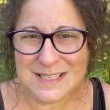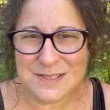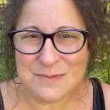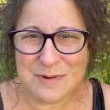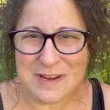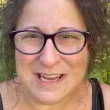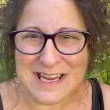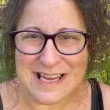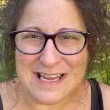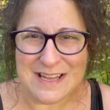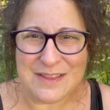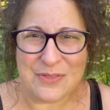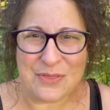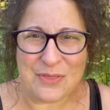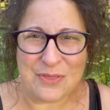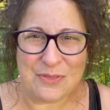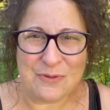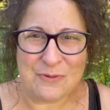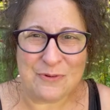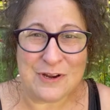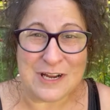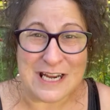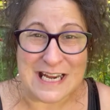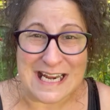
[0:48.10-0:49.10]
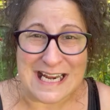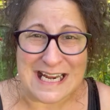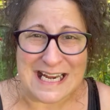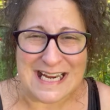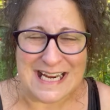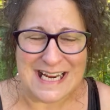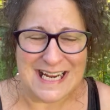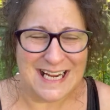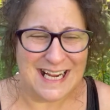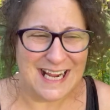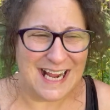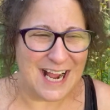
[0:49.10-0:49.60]
is week
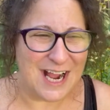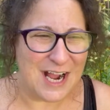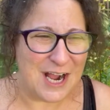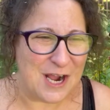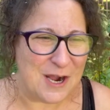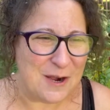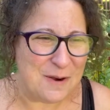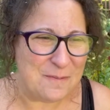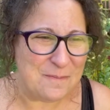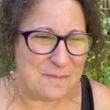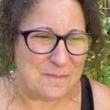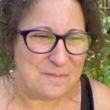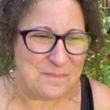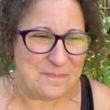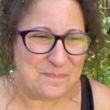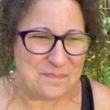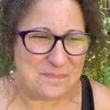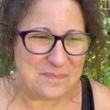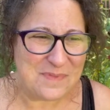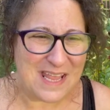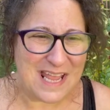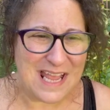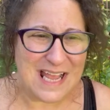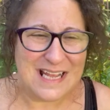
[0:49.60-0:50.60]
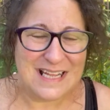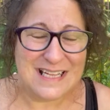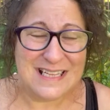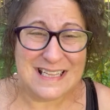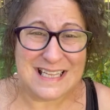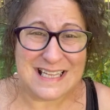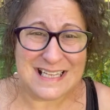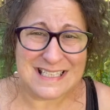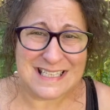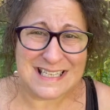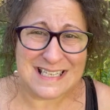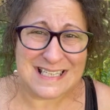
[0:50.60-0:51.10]
three. Um,
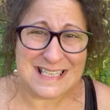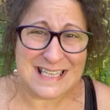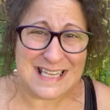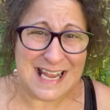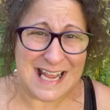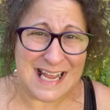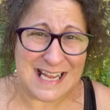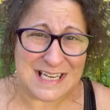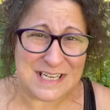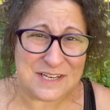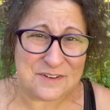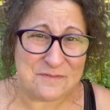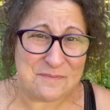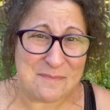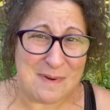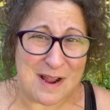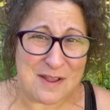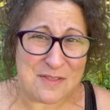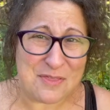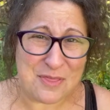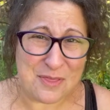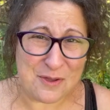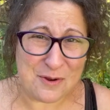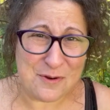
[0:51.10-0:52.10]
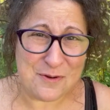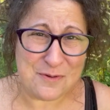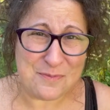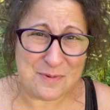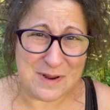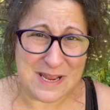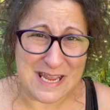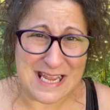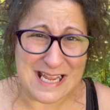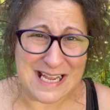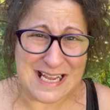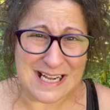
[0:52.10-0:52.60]
this is the end of my third
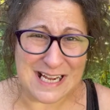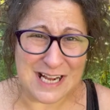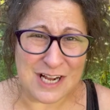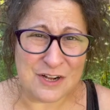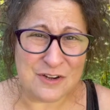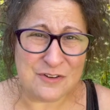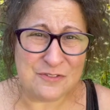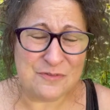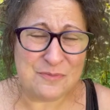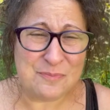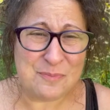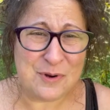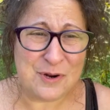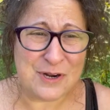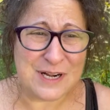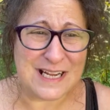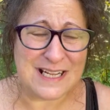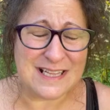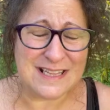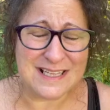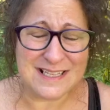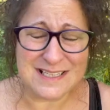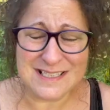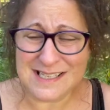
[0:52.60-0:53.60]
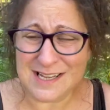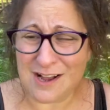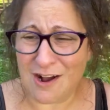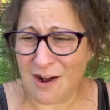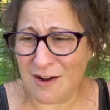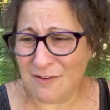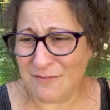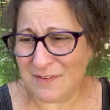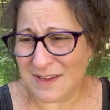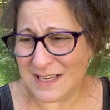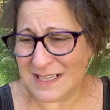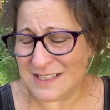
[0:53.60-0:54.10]
week of putting this
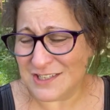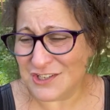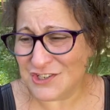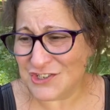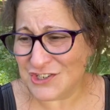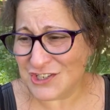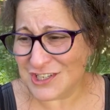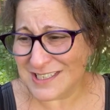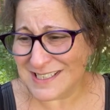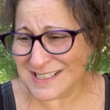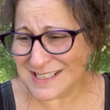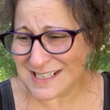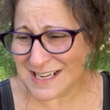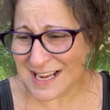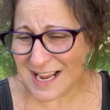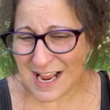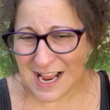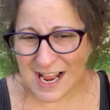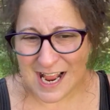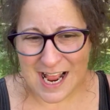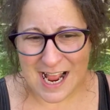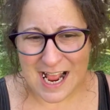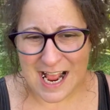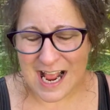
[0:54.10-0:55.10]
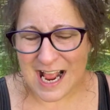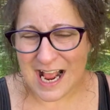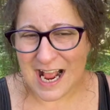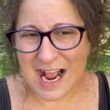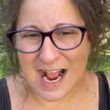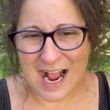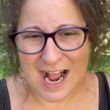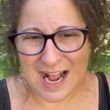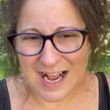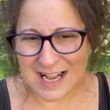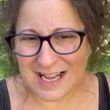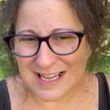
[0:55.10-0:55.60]
off. It's just,
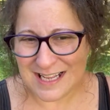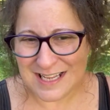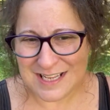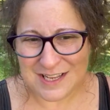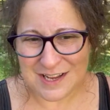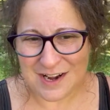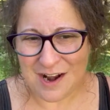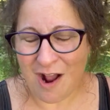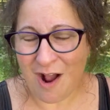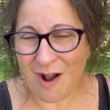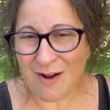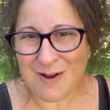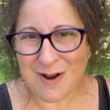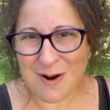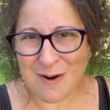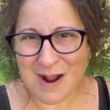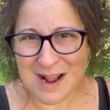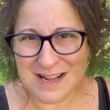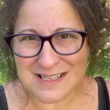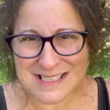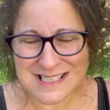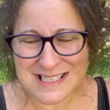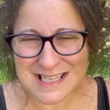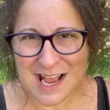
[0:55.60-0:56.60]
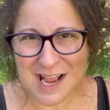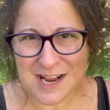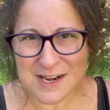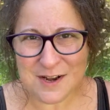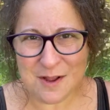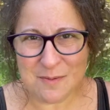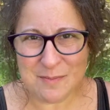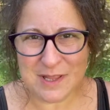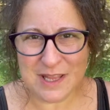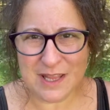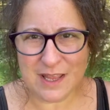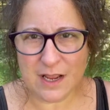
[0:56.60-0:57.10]
you know, I'll go outside and
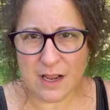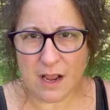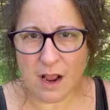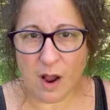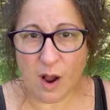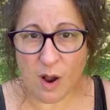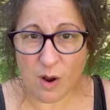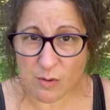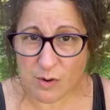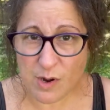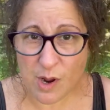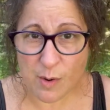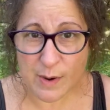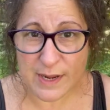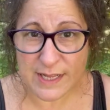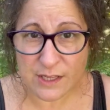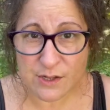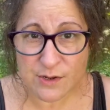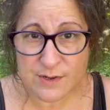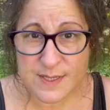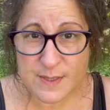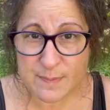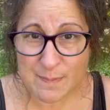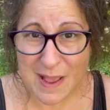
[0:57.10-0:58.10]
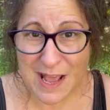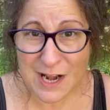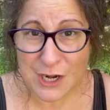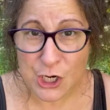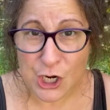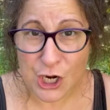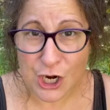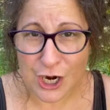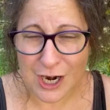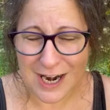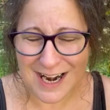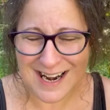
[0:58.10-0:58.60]
I'll be like, oh no, it looks
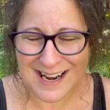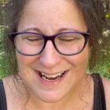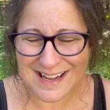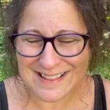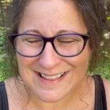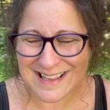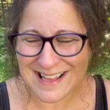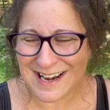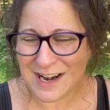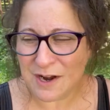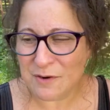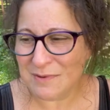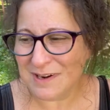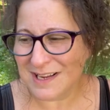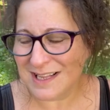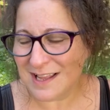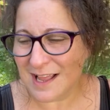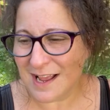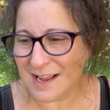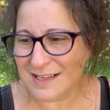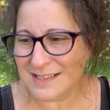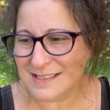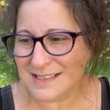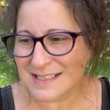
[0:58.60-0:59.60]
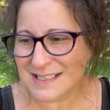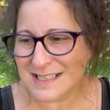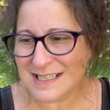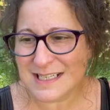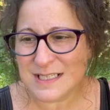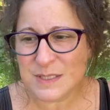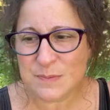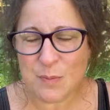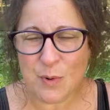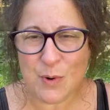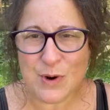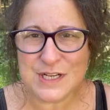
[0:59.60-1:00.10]
better. And then I realize
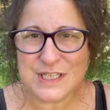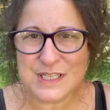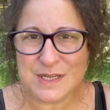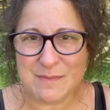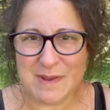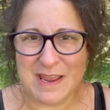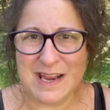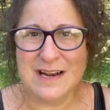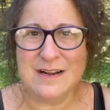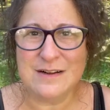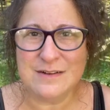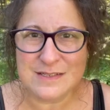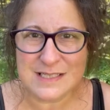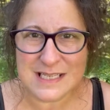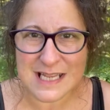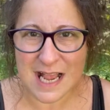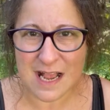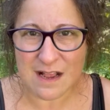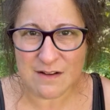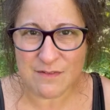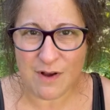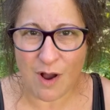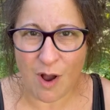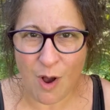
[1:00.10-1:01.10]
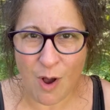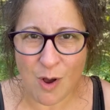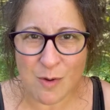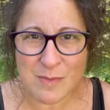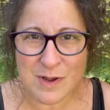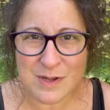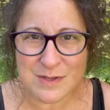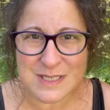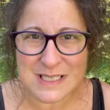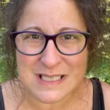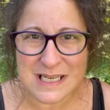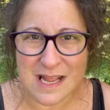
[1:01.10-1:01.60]
these poor tomatoes have
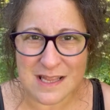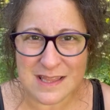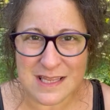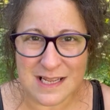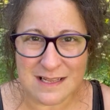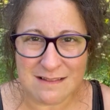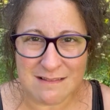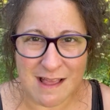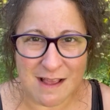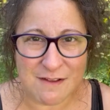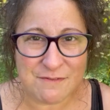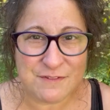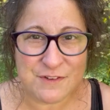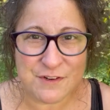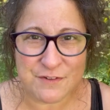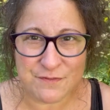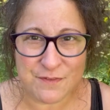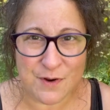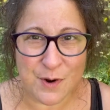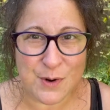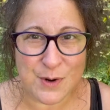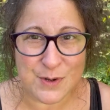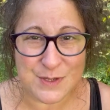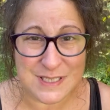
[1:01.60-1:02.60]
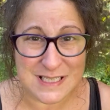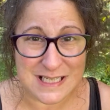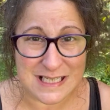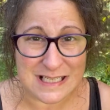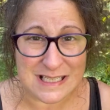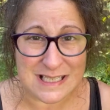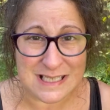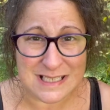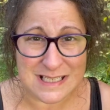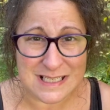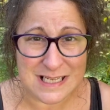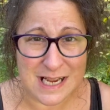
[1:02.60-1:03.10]
almost nothing left to
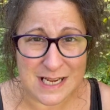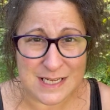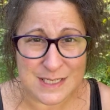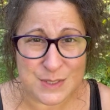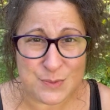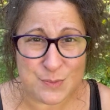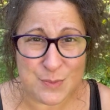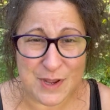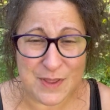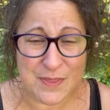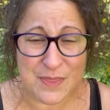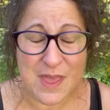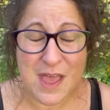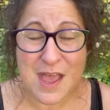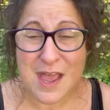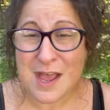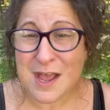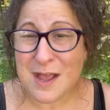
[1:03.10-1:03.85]
photosynthesize with